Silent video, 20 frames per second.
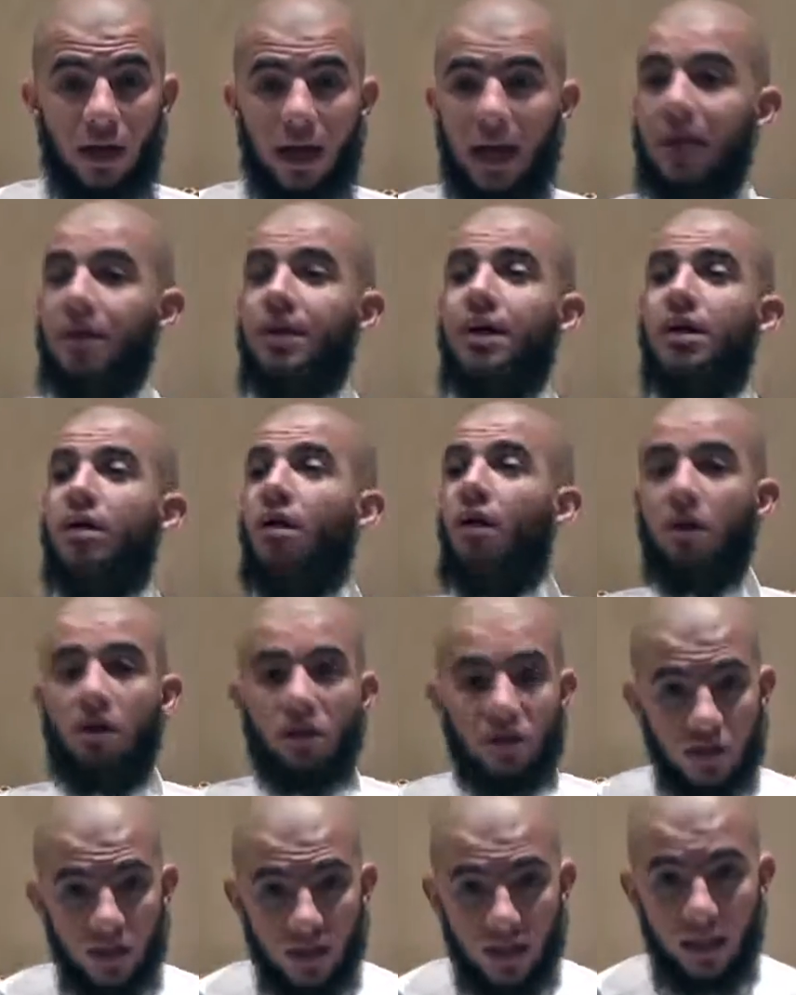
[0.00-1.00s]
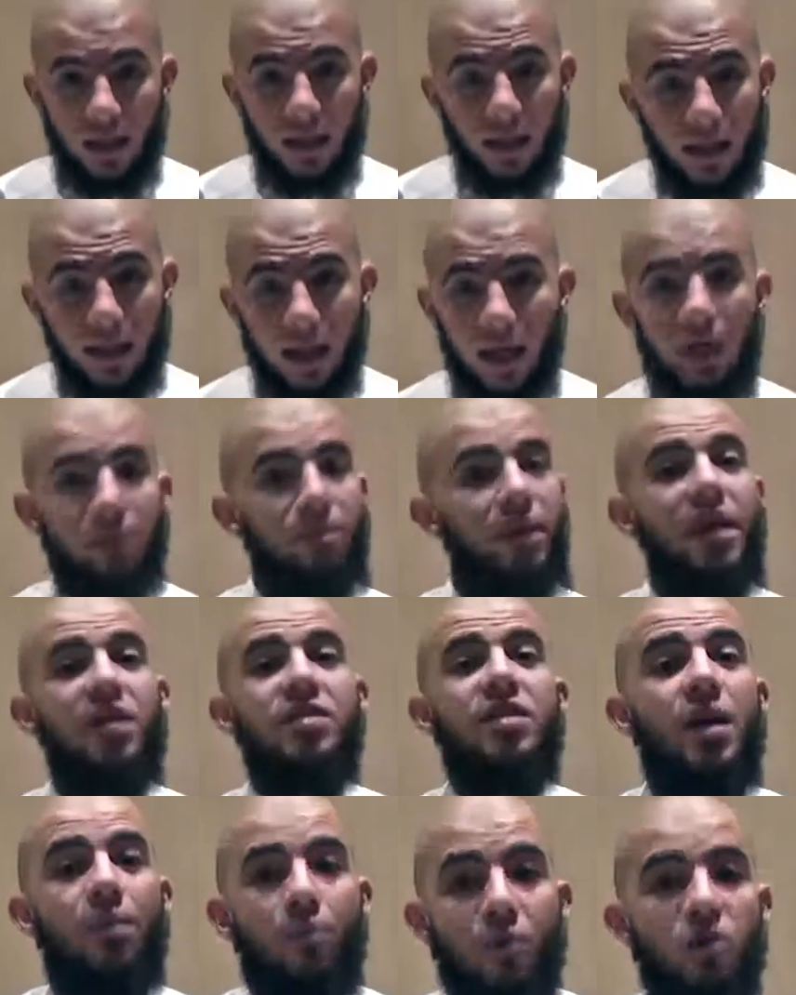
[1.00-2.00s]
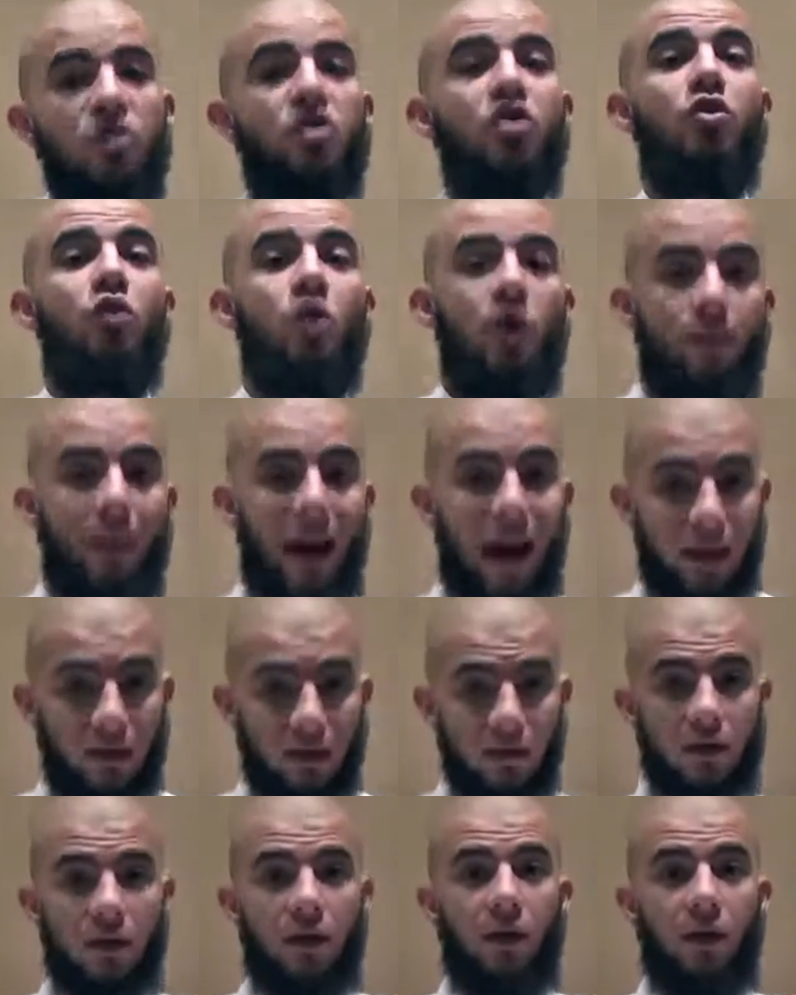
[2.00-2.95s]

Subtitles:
And then honestly, it makes that person look bad.